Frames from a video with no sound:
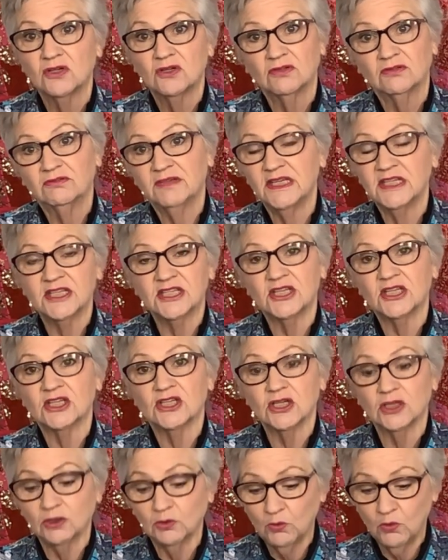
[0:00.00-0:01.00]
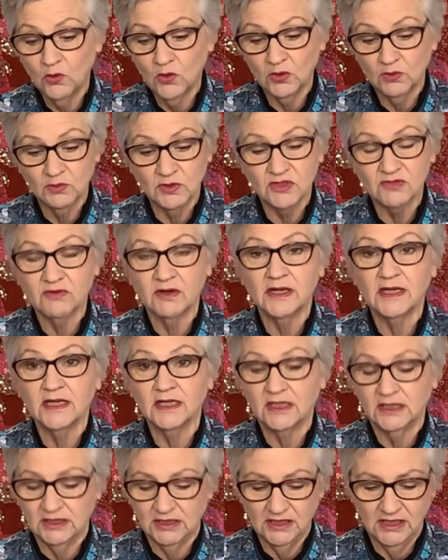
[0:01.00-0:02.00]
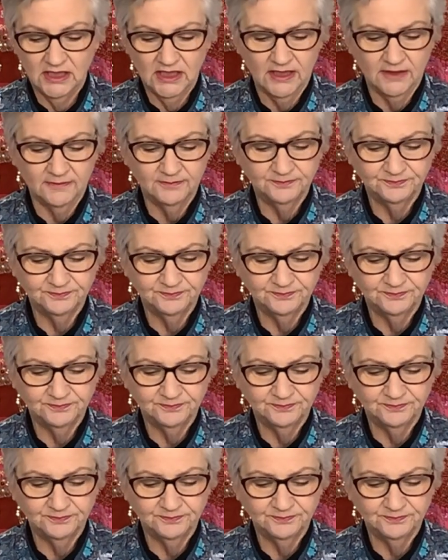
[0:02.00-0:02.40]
rinsed it till the water was running clear.